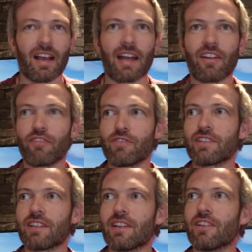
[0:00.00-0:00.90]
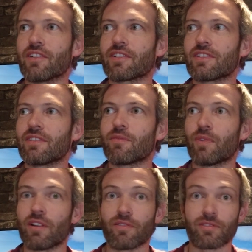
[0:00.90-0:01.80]
And I originally looked,
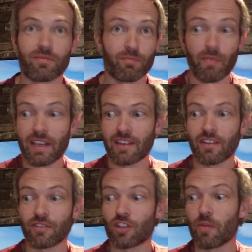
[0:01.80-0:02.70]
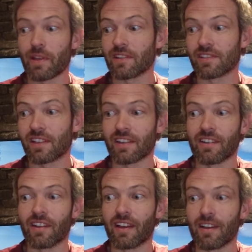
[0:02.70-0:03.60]
when I was making those comments in